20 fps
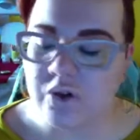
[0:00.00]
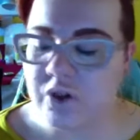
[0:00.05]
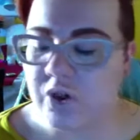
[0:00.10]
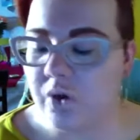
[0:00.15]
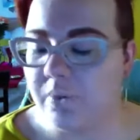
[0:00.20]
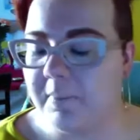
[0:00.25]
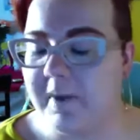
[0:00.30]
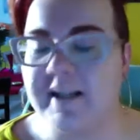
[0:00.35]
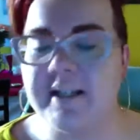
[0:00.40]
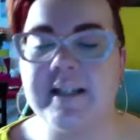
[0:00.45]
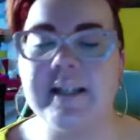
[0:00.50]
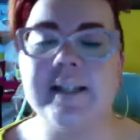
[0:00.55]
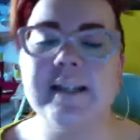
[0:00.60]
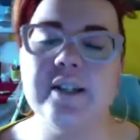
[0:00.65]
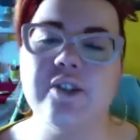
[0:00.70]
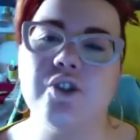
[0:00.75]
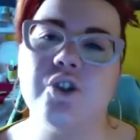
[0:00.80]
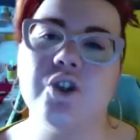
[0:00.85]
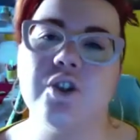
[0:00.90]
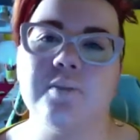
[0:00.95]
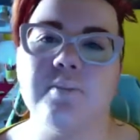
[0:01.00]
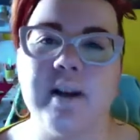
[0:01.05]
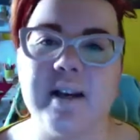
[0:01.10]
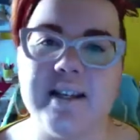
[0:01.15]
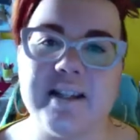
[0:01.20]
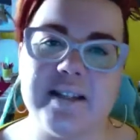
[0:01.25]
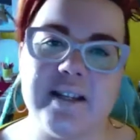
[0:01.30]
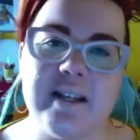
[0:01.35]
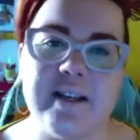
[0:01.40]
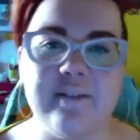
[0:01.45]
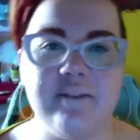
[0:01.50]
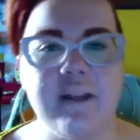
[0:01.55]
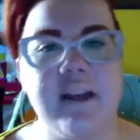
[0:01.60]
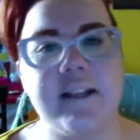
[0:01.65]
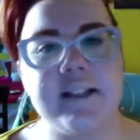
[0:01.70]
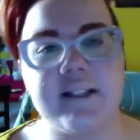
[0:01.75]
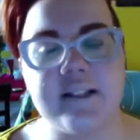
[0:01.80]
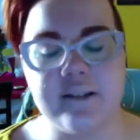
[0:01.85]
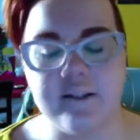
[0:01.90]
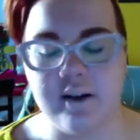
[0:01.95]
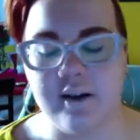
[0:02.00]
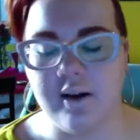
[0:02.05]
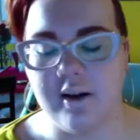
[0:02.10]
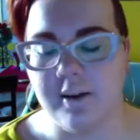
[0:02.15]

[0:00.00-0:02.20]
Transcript: So basically it's just my skin that's